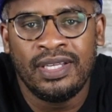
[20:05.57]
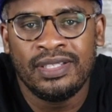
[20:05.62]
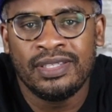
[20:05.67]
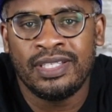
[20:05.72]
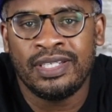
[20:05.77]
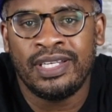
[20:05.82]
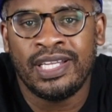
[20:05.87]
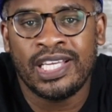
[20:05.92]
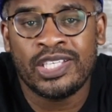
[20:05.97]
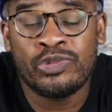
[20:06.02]
The
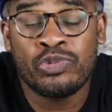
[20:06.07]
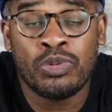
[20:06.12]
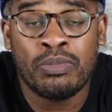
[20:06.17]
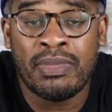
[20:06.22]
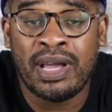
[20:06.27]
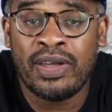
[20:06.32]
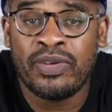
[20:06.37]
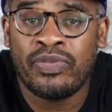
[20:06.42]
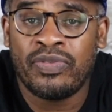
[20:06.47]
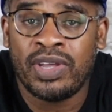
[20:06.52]
Nets were
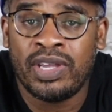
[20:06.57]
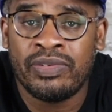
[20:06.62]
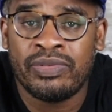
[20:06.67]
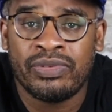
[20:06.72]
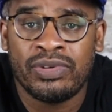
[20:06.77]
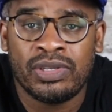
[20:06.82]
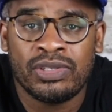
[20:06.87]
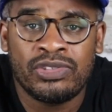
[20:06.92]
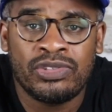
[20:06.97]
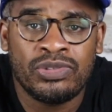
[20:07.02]
my
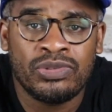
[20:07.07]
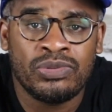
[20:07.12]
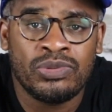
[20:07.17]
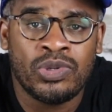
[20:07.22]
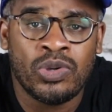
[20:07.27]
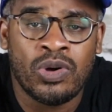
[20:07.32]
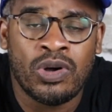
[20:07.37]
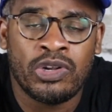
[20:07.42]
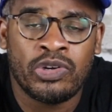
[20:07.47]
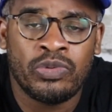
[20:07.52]
favorite to
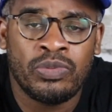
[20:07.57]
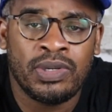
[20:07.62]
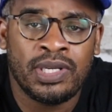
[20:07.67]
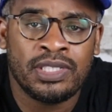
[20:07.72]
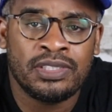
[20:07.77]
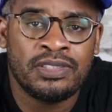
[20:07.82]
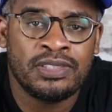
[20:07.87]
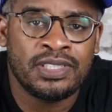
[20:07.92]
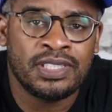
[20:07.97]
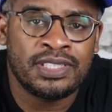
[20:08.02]
go all the way
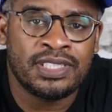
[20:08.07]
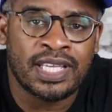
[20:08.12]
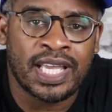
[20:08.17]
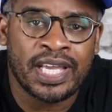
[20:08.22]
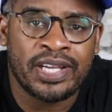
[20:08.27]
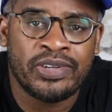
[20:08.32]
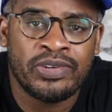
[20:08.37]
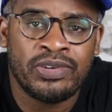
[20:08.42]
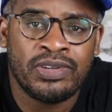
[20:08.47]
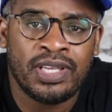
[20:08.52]
to the
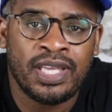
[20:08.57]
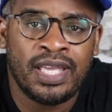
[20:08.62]
title.